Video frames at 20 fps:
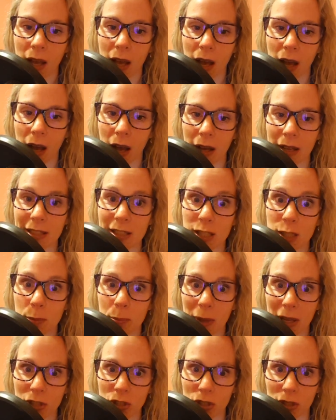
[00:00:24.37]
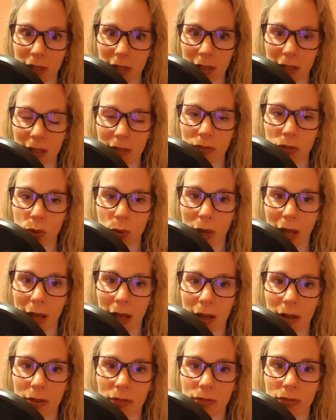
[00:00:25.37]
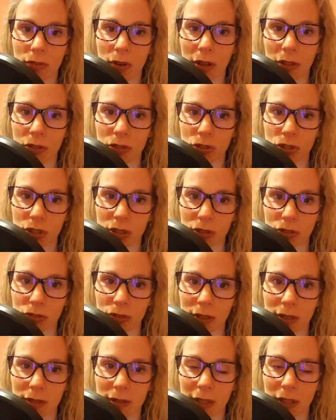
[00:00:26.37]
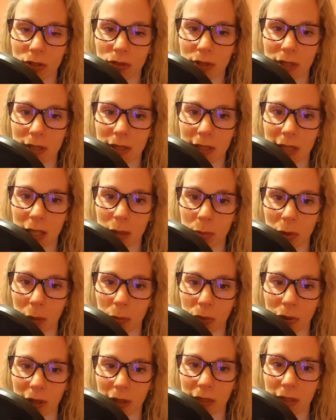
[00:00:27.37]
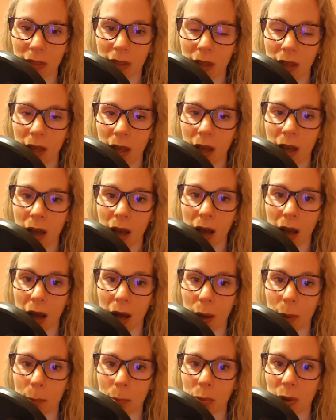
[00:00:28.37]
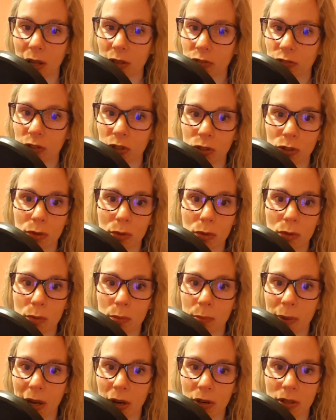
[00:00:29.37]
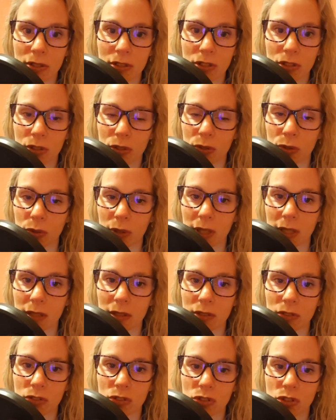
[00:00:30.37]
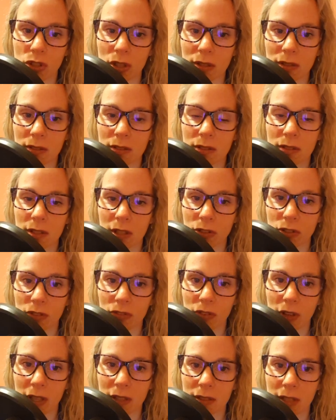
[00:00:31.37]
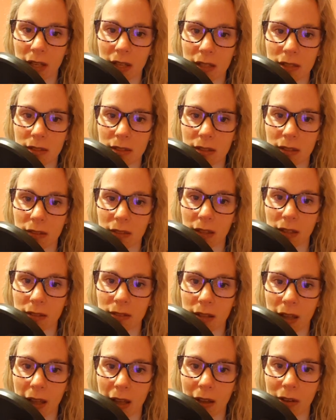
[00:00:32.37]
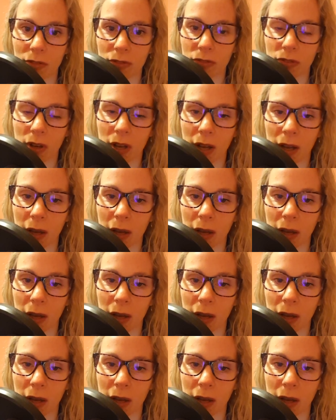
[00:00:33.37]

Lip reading: especially if you have other children that you need to keep up with. But for new parents too, it is just such a fantastic thing to have,